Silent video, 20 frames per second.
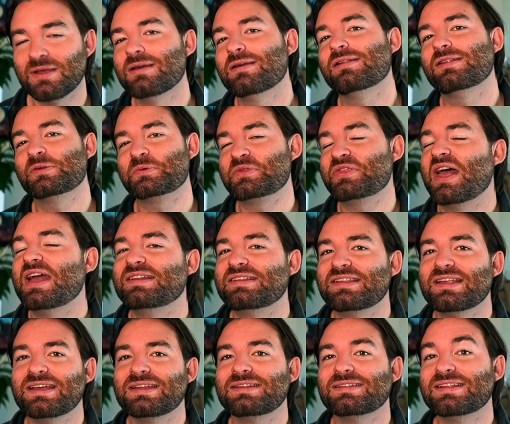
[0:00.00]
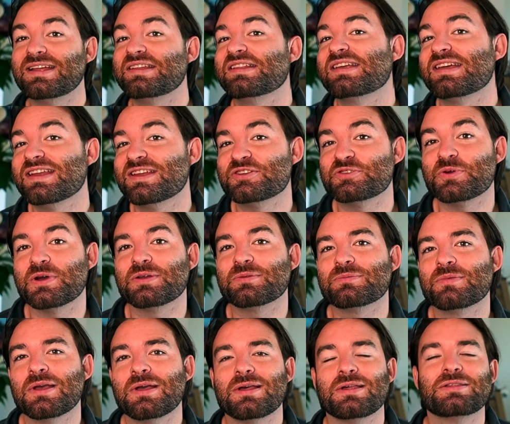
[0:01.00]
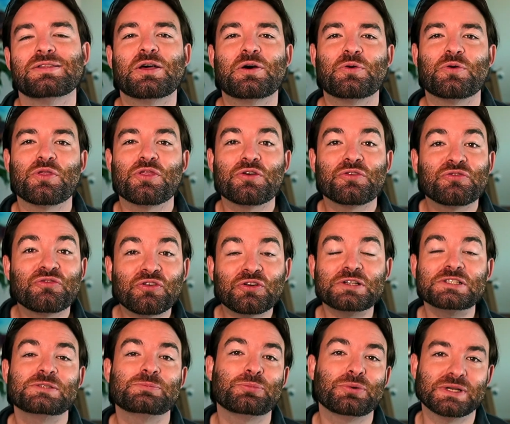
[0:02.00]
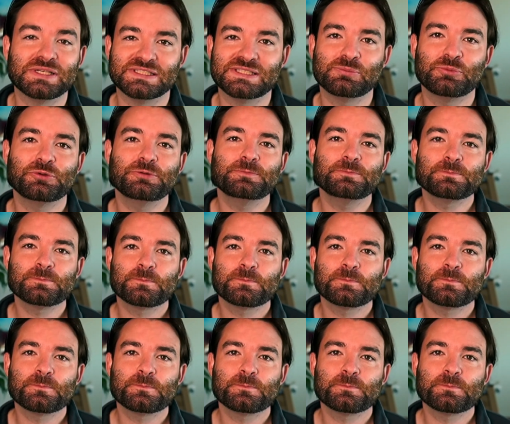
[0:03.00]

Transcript: So with that said, let's get into it. So the first principle